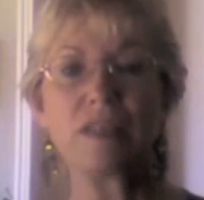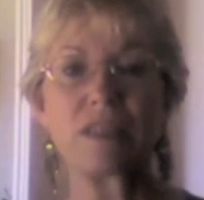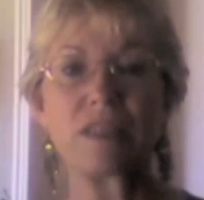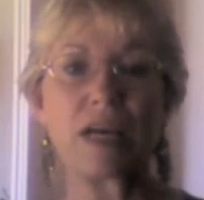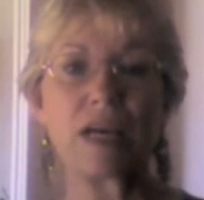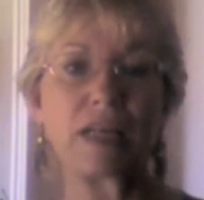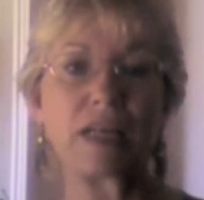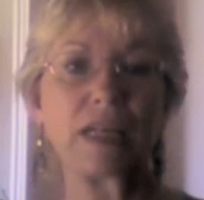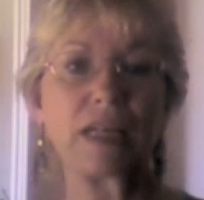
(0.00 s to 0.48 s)

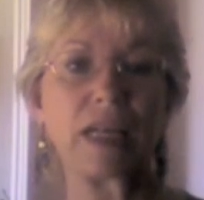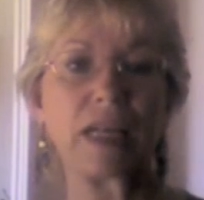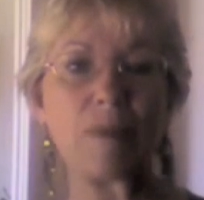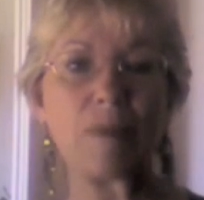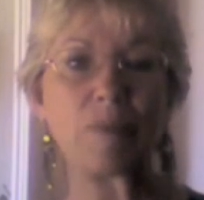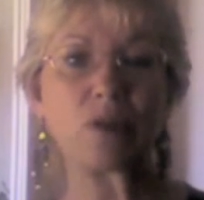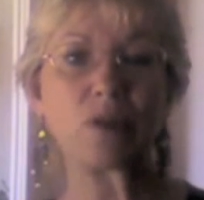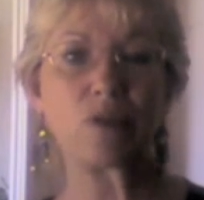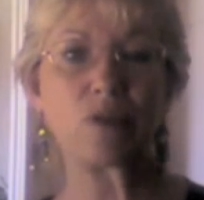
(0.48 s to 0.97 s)
Started a
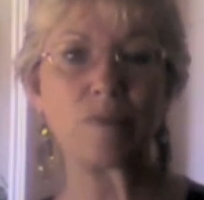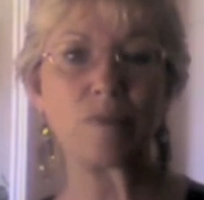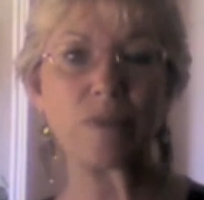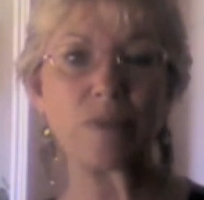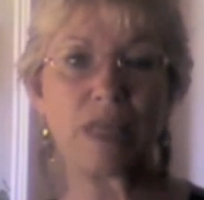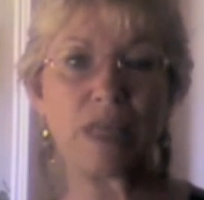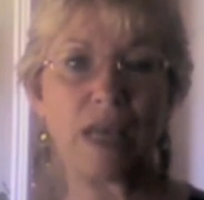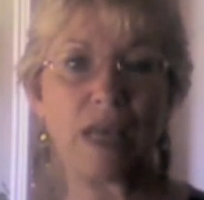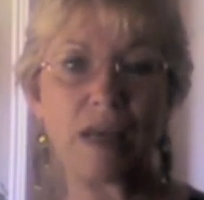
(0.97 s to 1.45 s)
couple of groups
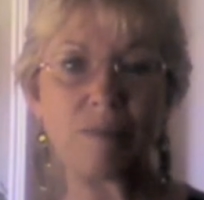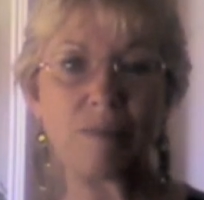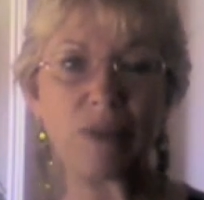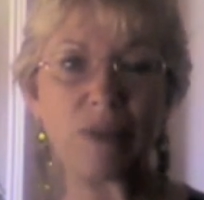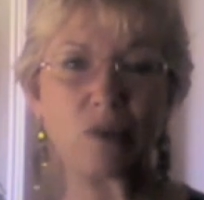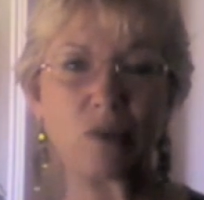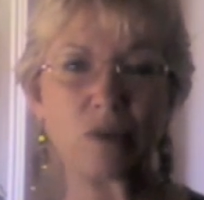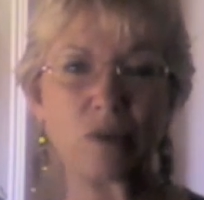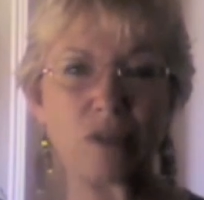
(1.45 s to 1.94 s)
there
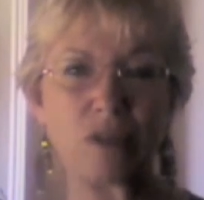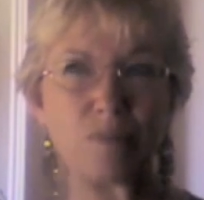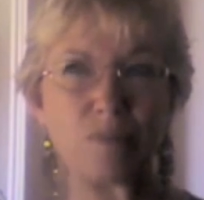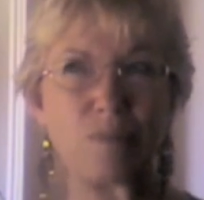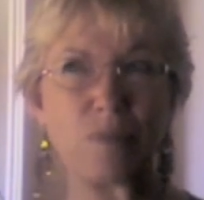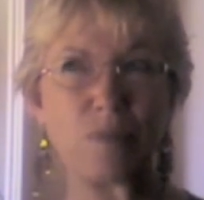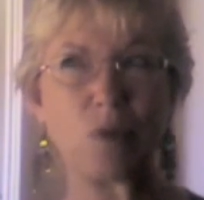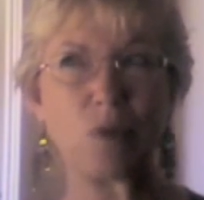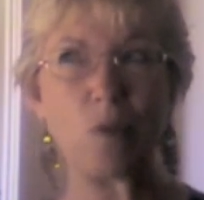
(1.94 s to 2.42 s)
because
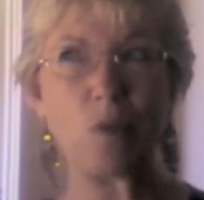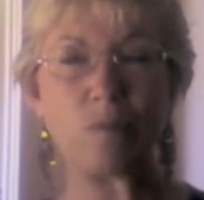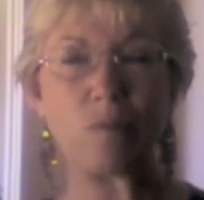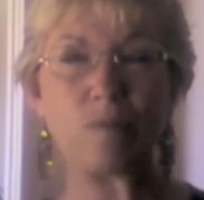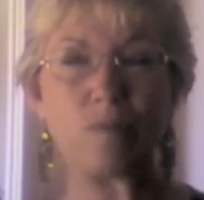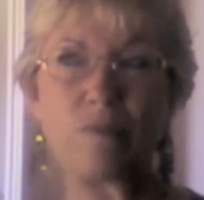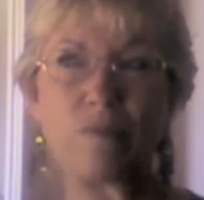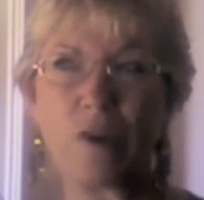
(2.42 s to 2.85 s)
the